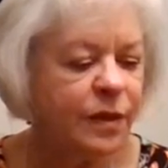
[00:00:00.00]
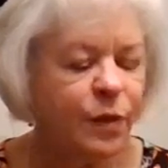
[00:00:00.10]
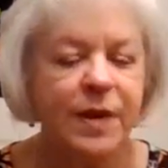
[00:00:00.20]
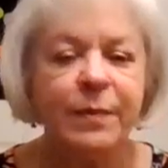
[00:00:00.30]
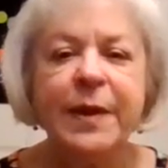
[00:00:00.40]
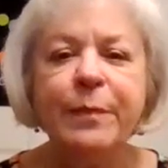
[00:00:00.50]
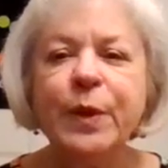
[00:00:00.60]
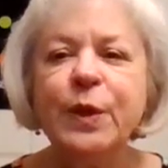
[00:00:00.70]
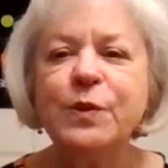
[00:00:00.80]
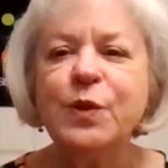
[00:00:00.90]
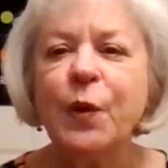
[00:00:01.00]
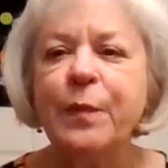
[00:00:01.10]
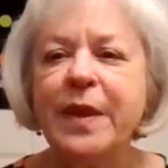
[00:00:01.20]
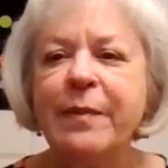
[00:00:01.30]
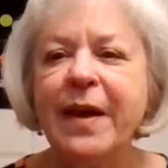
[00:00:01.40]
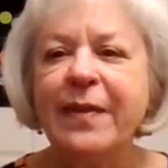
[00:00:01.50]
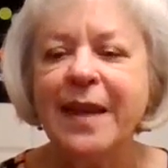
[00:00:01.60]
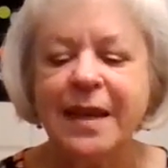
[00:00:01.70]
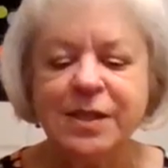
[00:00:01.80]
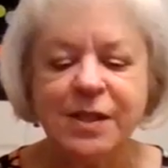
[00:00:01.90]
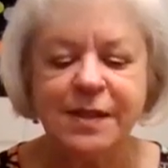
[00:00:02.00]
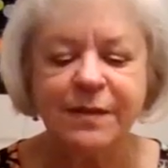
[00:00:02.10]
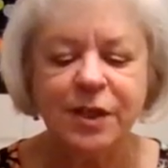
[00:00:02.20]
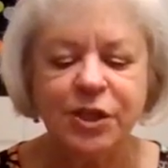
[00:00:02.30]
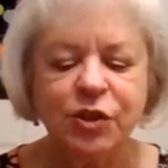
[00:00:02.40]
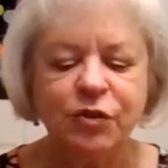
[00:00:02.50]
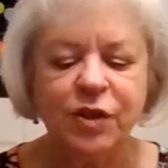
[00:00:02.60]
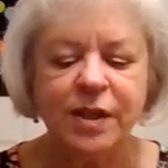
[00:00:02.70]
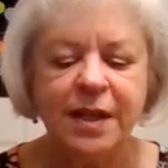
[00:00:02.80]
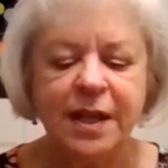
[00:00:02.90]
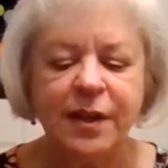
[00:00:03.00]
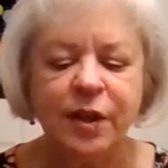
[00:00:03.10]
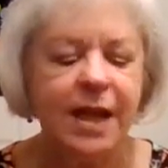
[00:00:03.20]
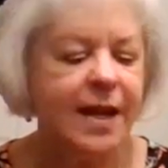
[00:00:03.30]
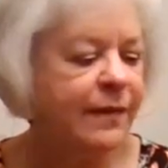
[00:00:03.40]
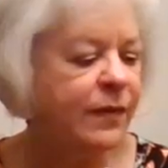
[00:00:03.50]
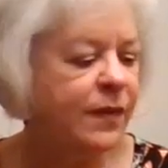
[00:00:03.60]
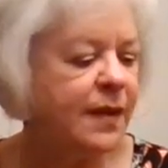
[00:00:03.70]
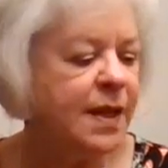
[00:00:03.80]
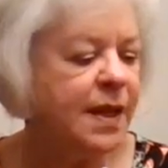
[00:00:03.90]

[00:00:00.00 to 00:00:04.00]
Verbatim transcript: three people who told me about the ages of the children in their lives.